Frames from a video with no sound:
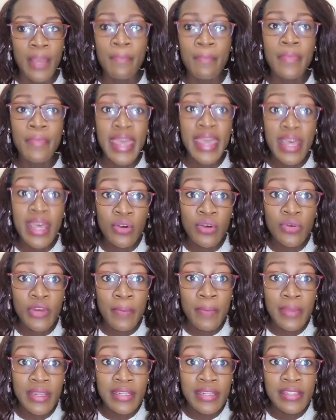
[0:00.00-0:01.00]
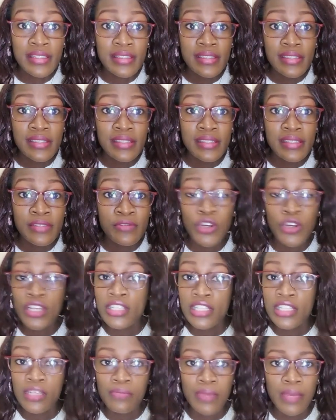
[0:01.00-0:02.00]
male rabbit for
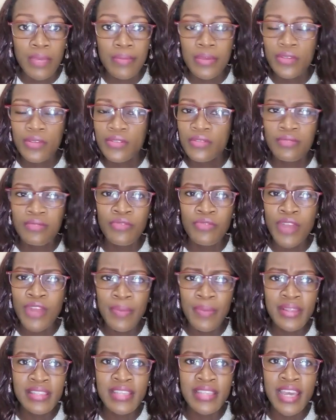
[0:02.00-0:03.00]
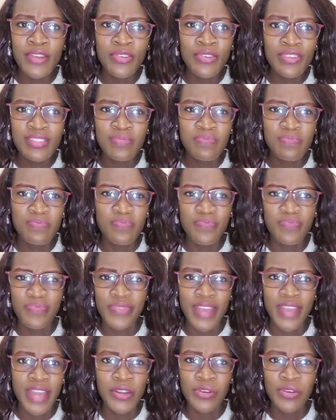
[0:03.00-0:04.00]
eating babies. Rabbits are not
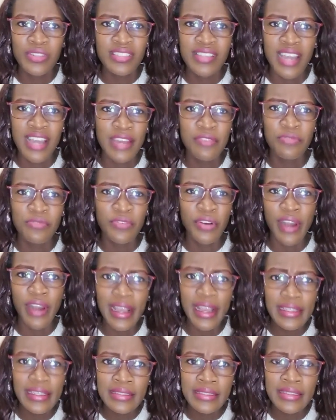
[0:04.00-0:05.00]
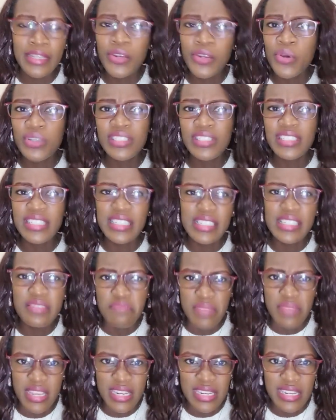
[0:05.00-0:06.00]
are not carnivorous. They don't eat
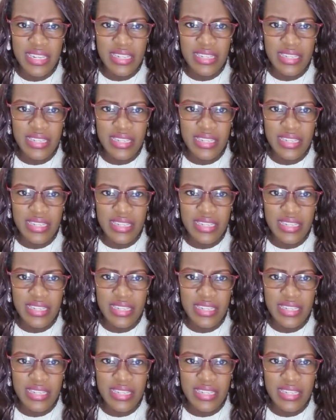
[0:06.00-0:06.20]
meat.